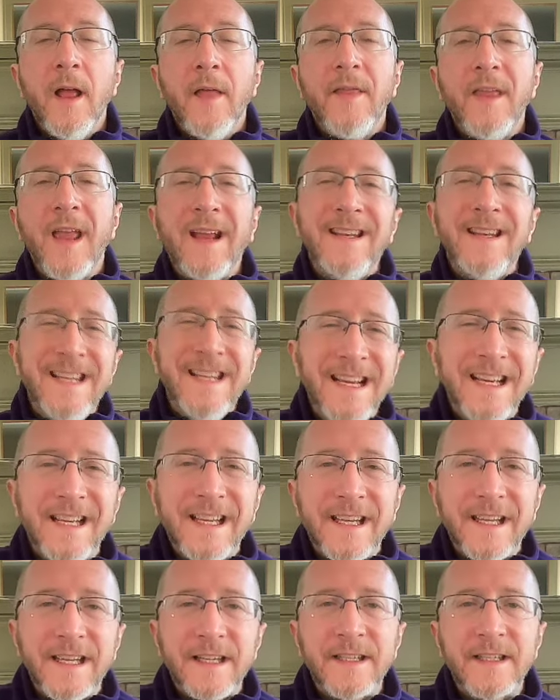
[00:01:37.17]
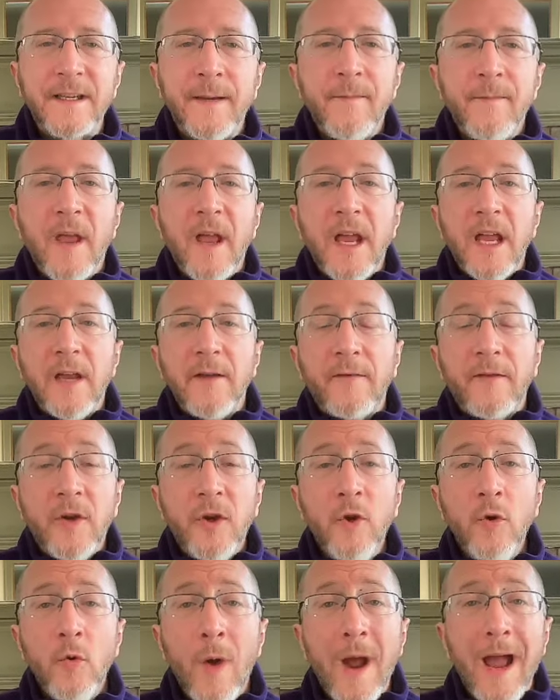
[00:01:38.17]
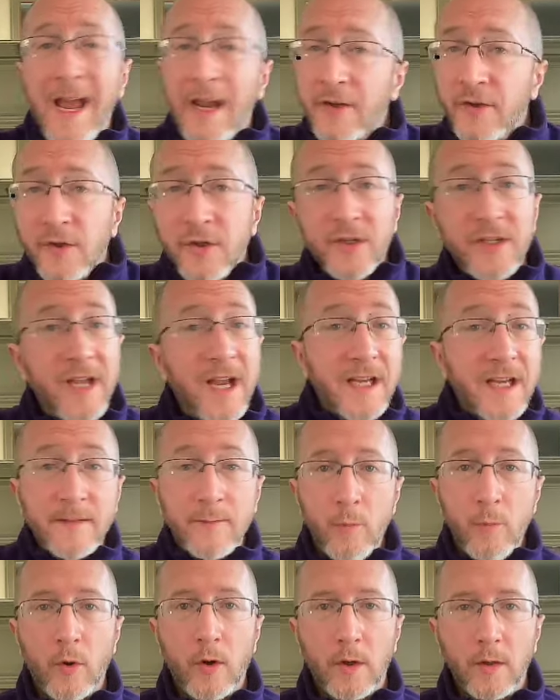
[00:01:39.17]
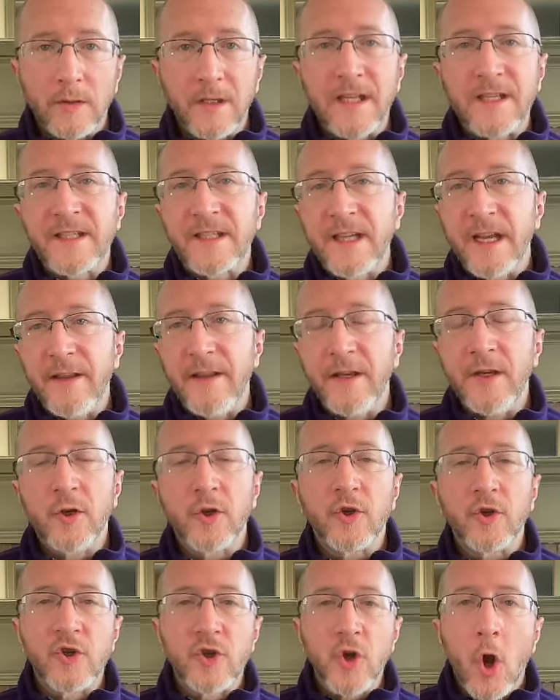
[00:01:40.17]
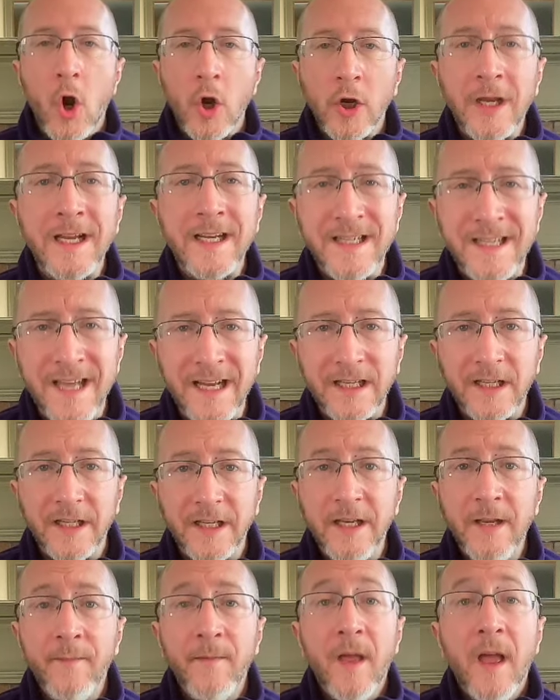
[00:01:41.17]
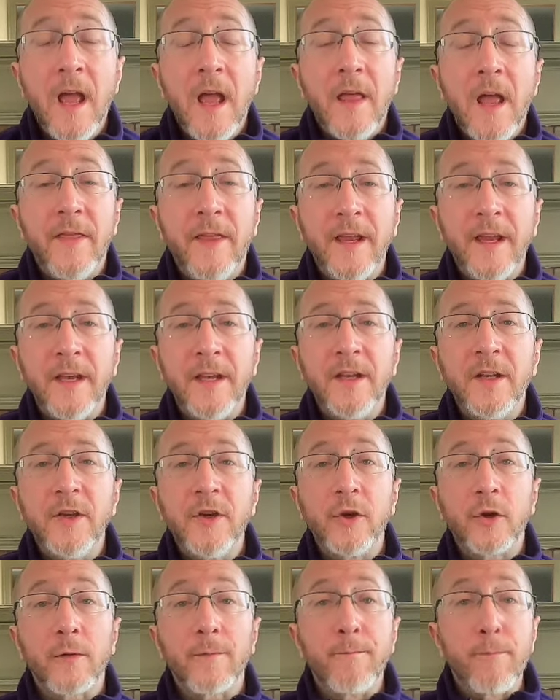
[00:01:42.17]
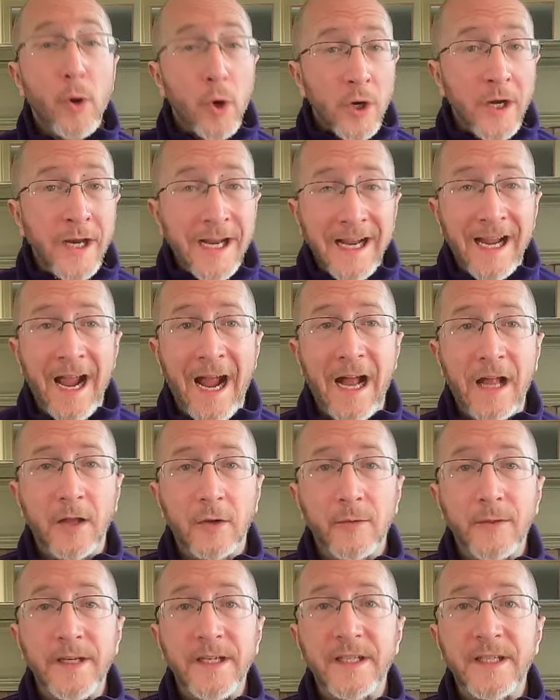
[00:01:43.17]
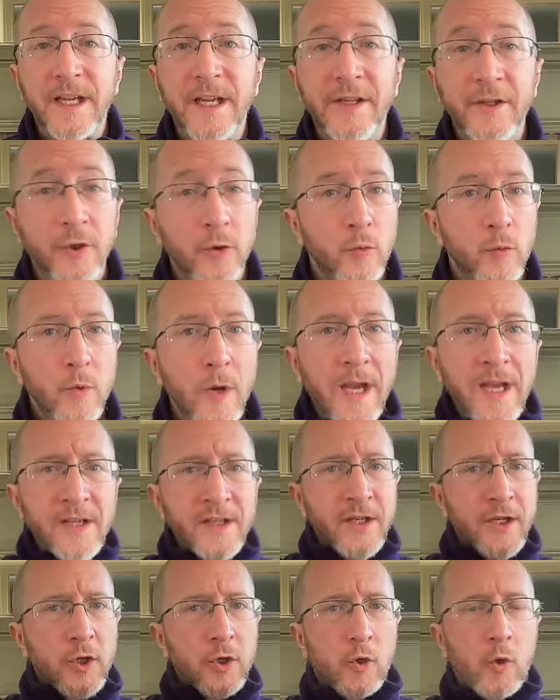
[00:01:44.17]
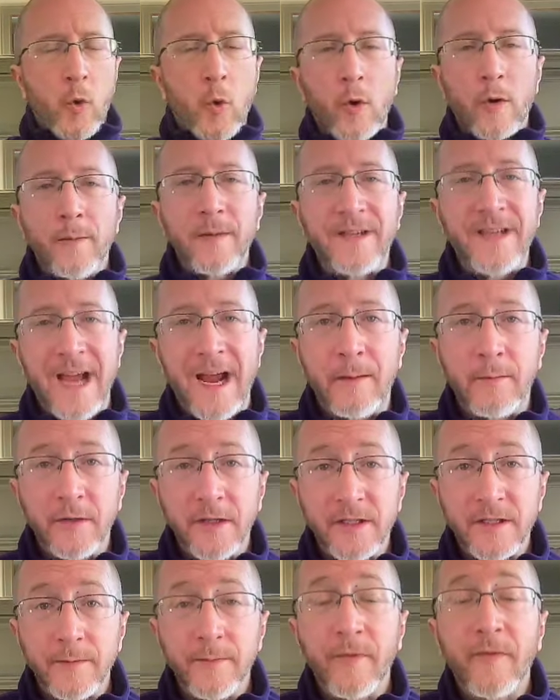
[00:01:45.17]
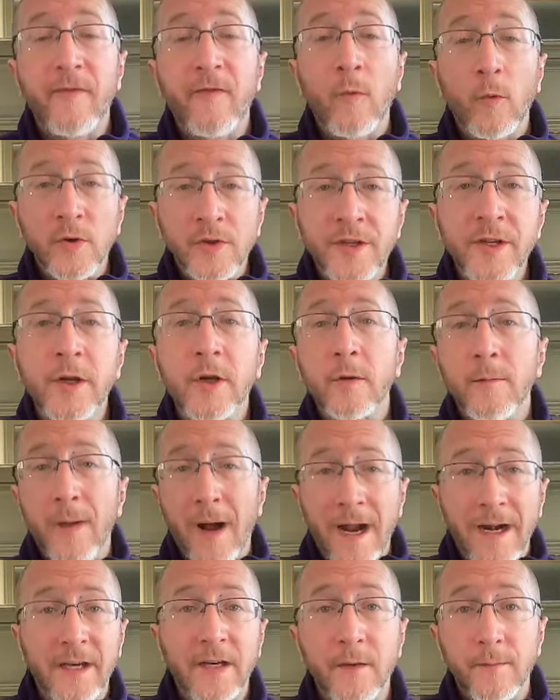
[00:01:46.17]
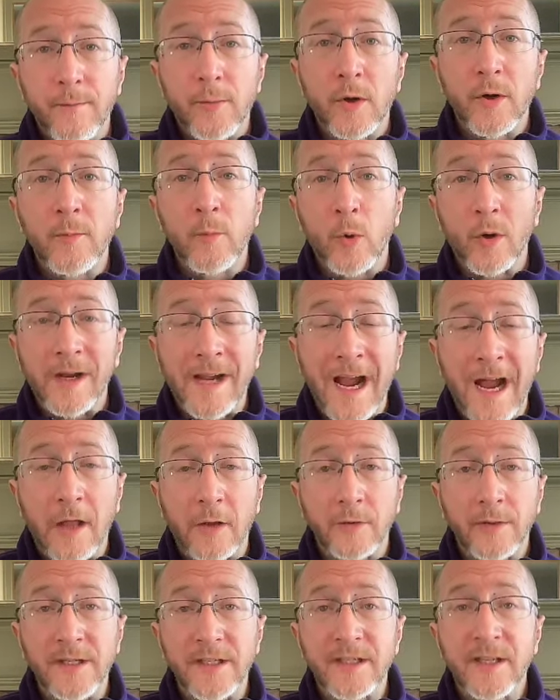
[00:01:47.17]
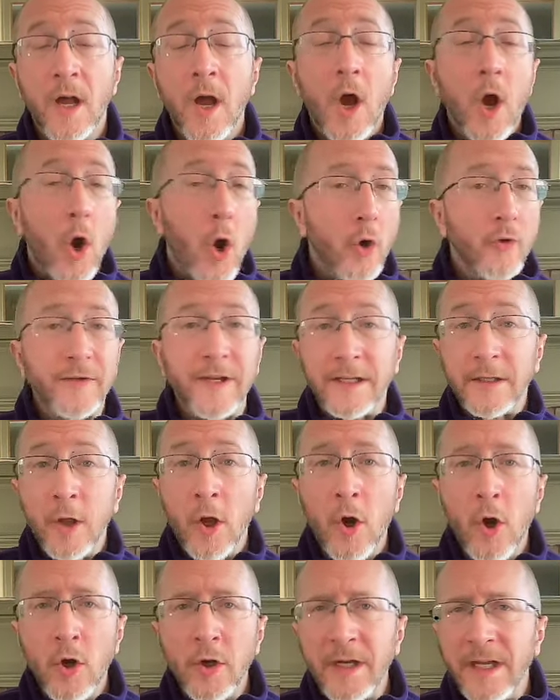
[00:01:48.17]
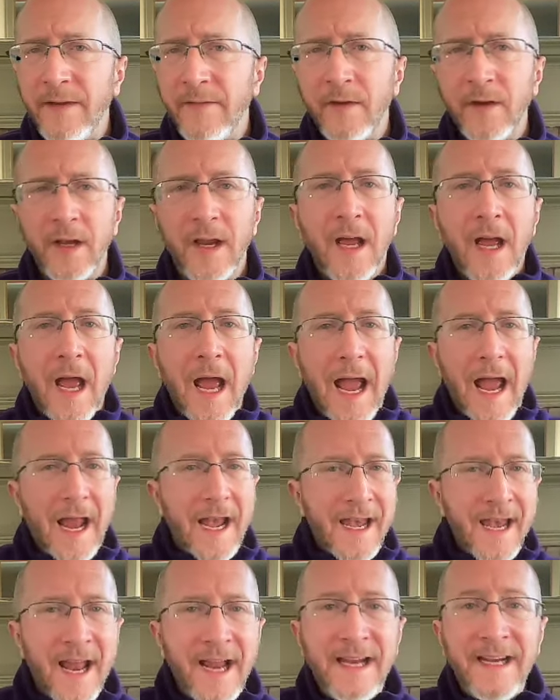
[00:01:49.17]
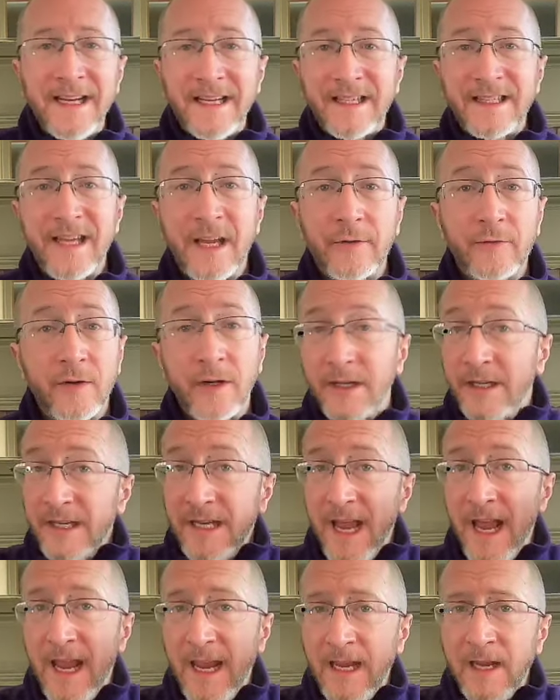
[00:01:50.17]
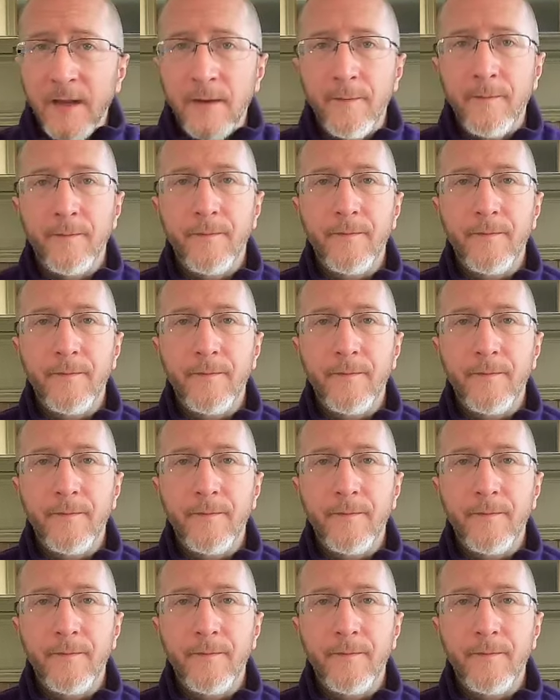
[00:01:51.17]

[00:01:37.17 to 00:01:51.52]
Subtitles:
The idea is, if you exercise more, let's say that you're jogging daily, then you're burning calories and you're raising your core metabolism, forcing your body to burn more calories all day long, even at night, etc. Yay.